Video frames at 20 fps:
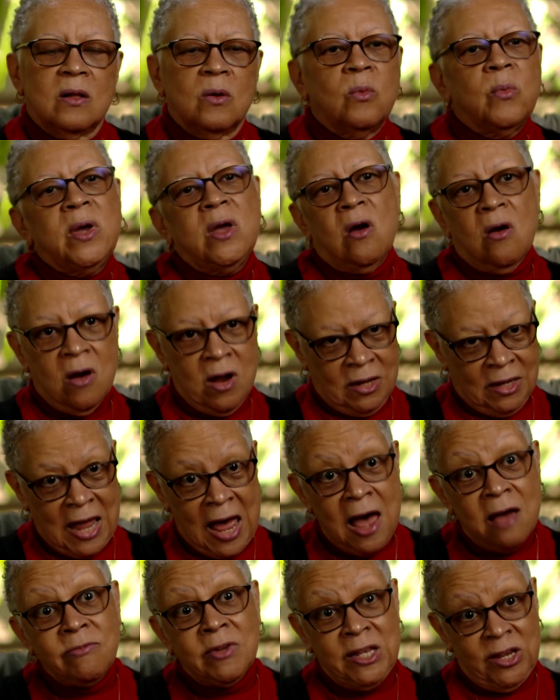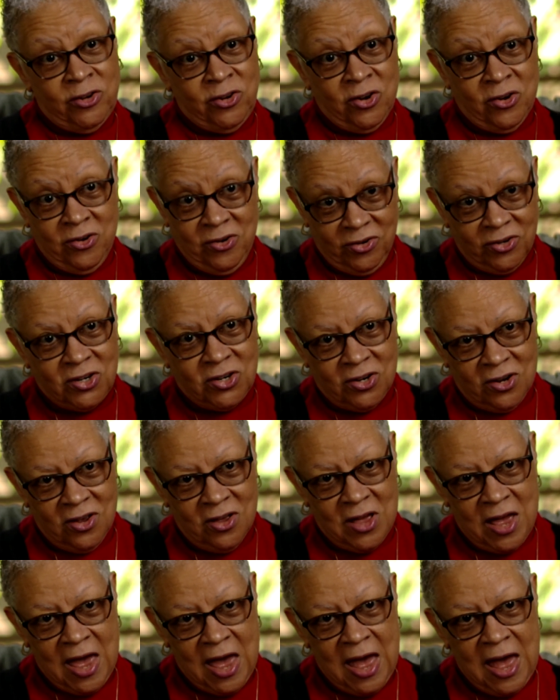We are a lively church,
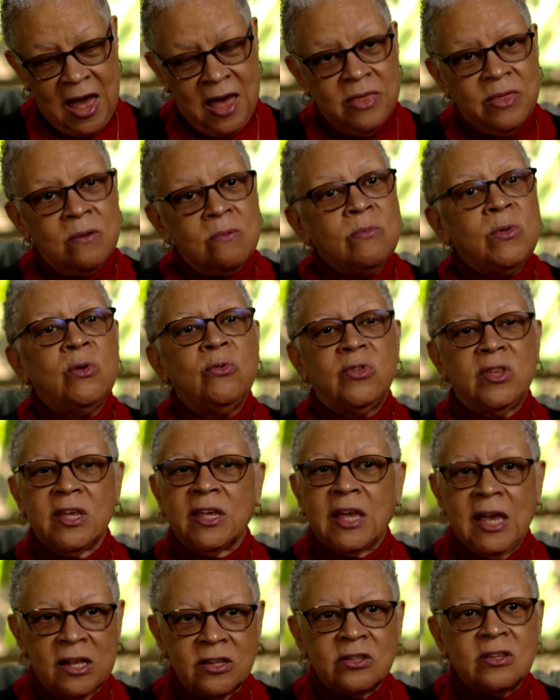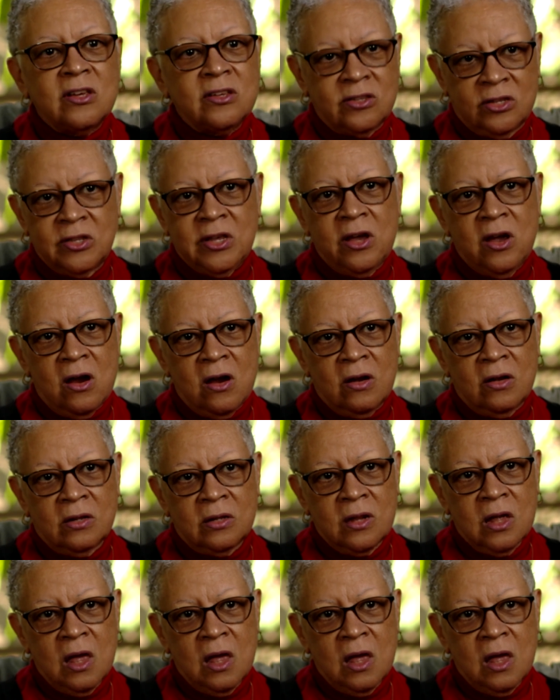and the music gets us there.